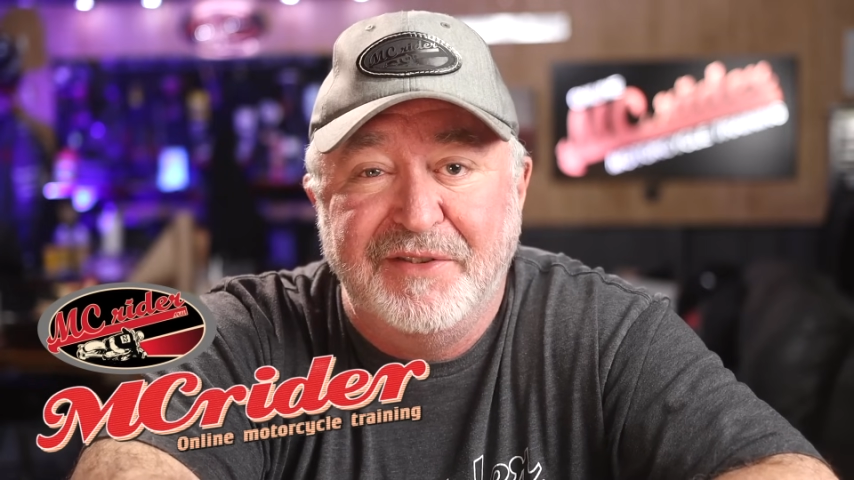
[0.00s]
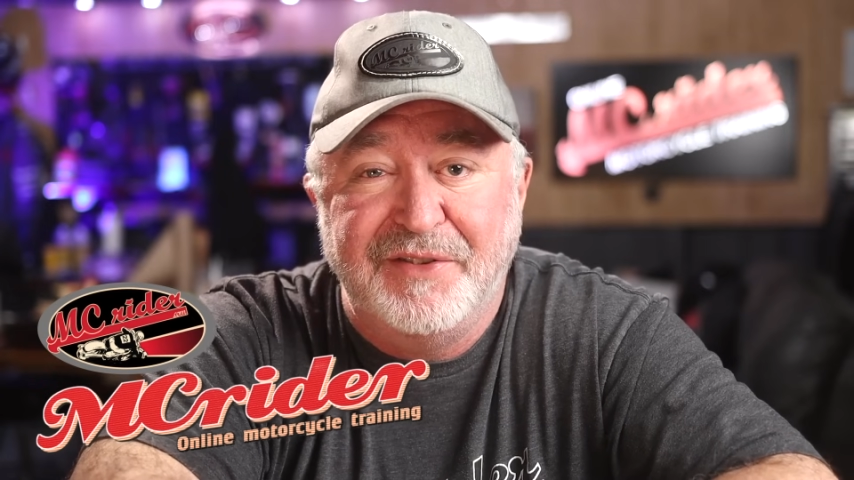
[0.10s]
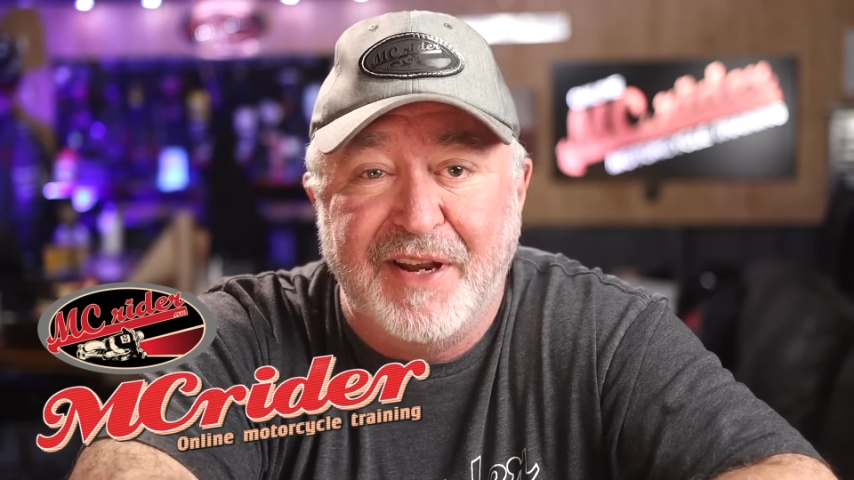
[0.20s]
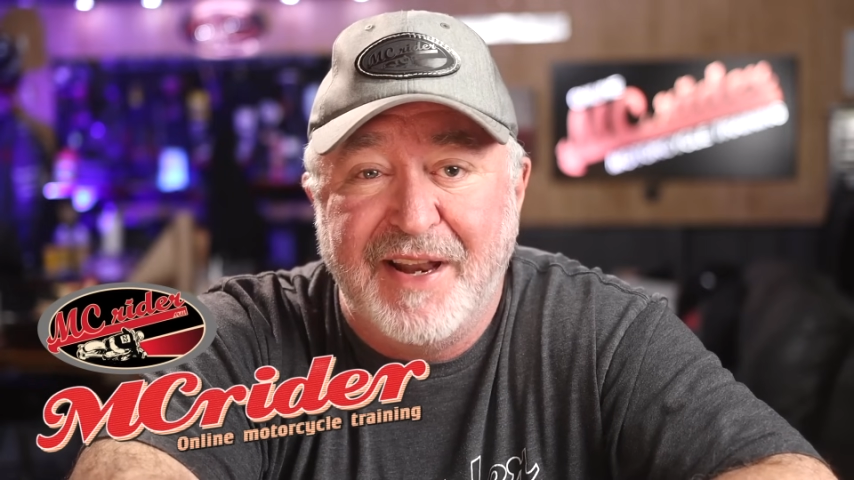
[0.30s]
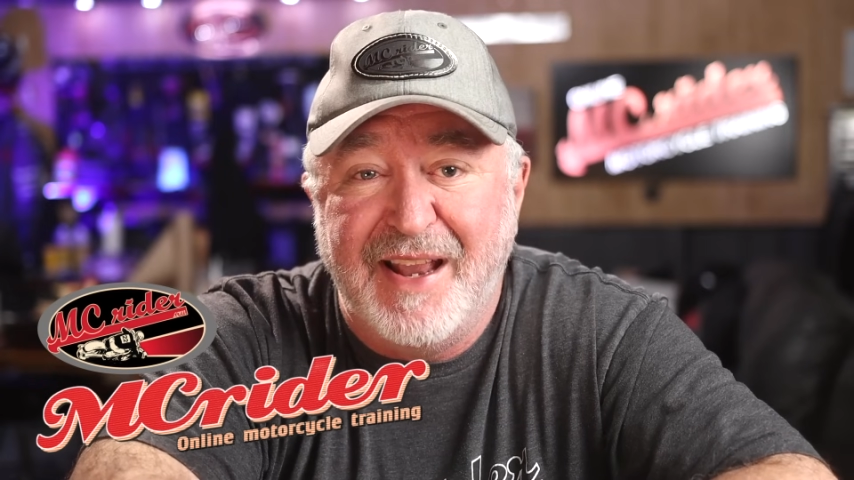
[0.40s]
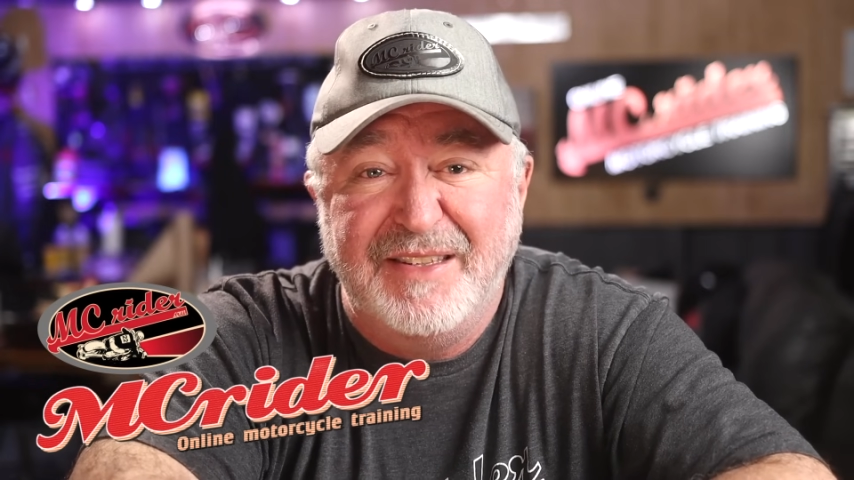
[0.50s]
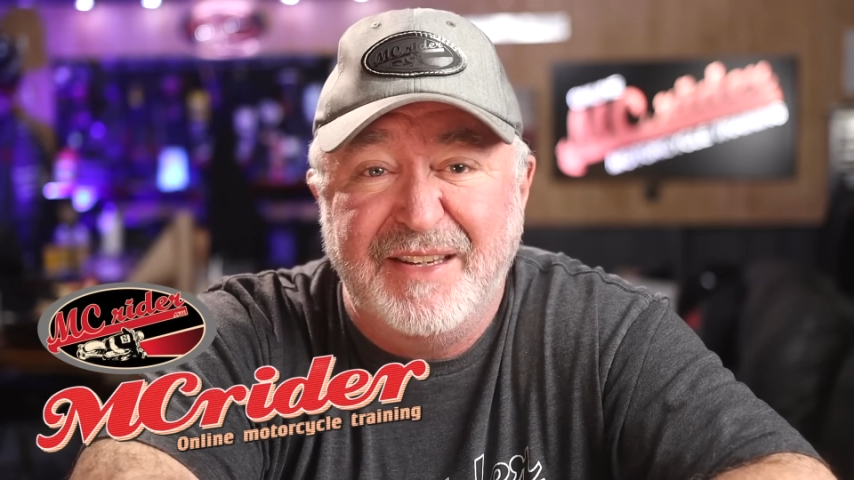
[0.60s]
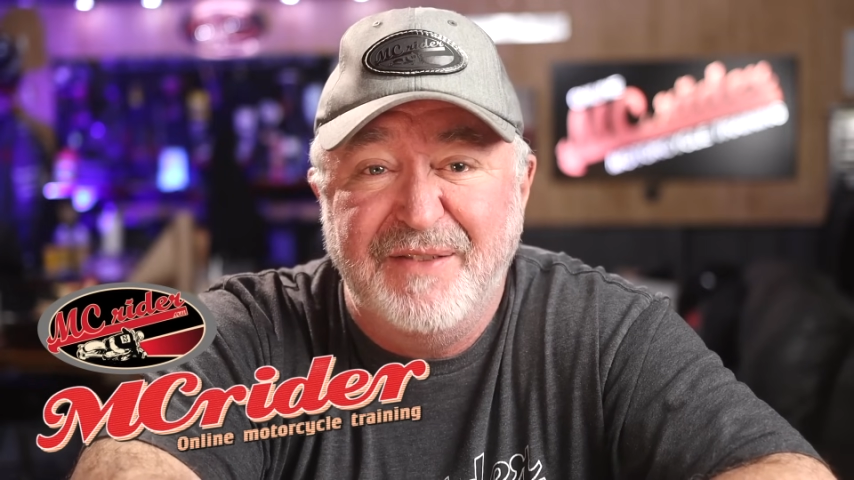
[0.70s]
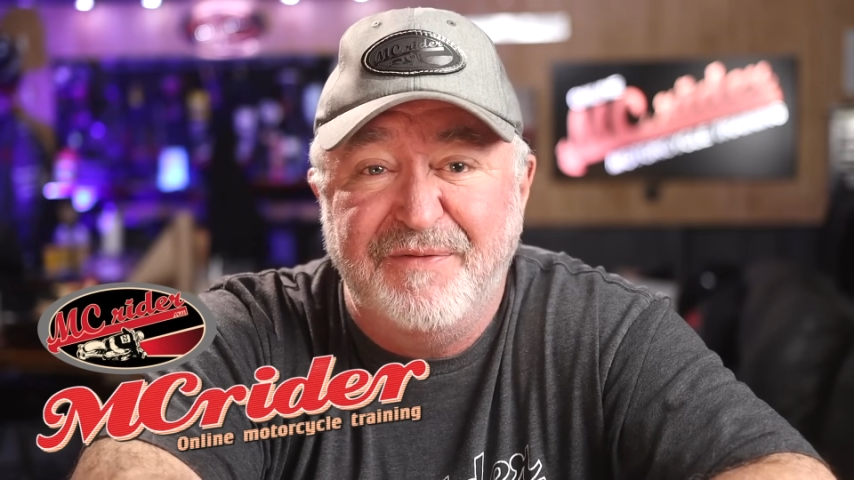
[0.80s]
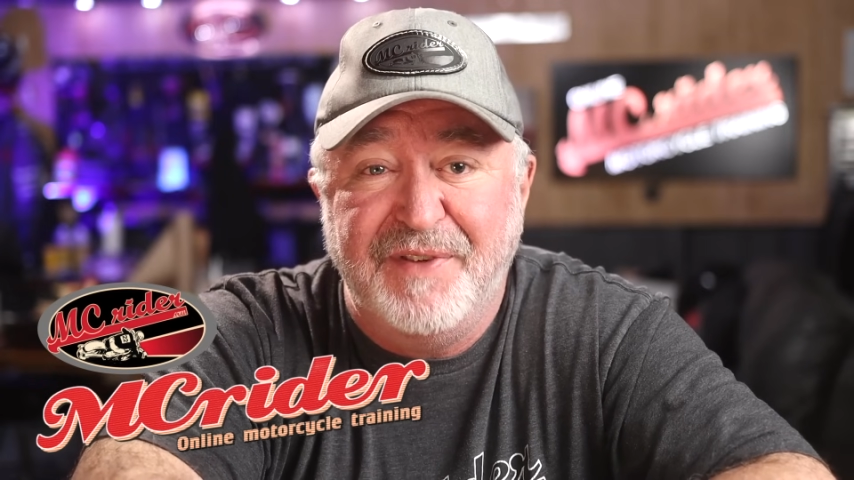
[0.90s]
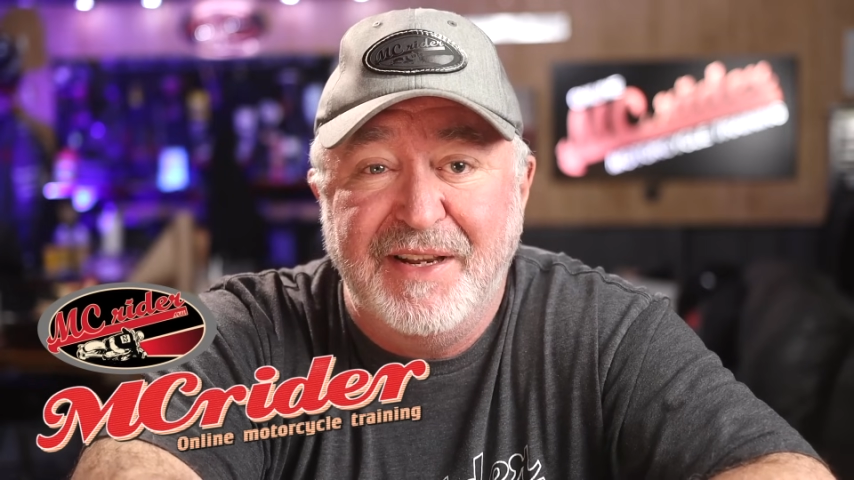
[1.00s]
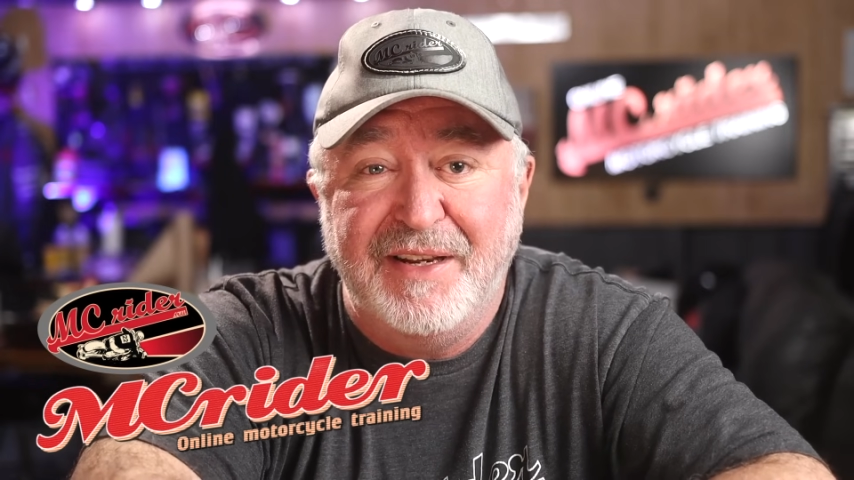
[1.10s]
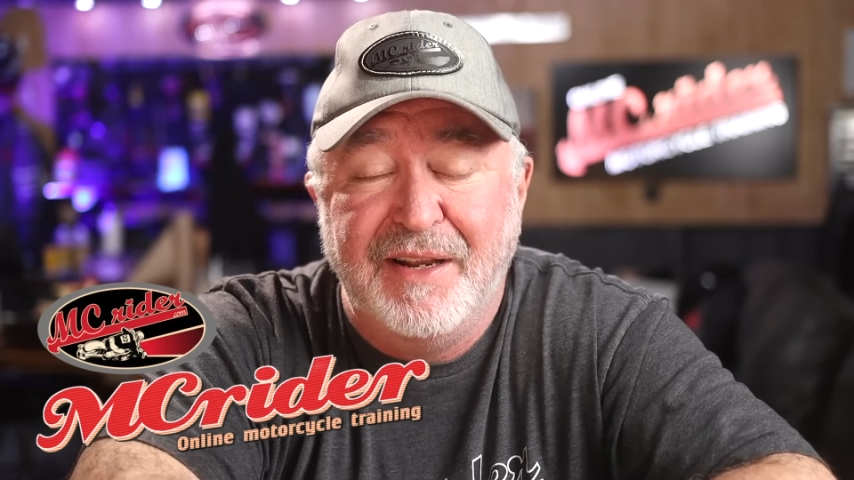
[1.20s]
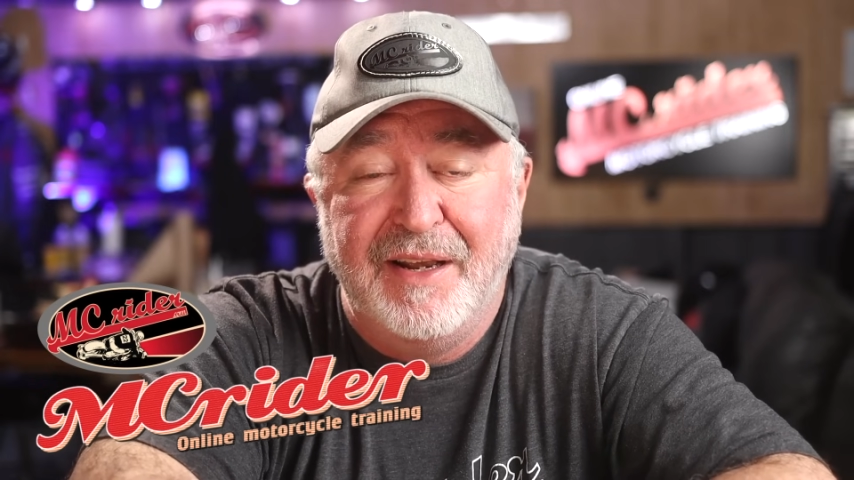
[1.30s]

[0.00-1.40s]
instead of 18 feet?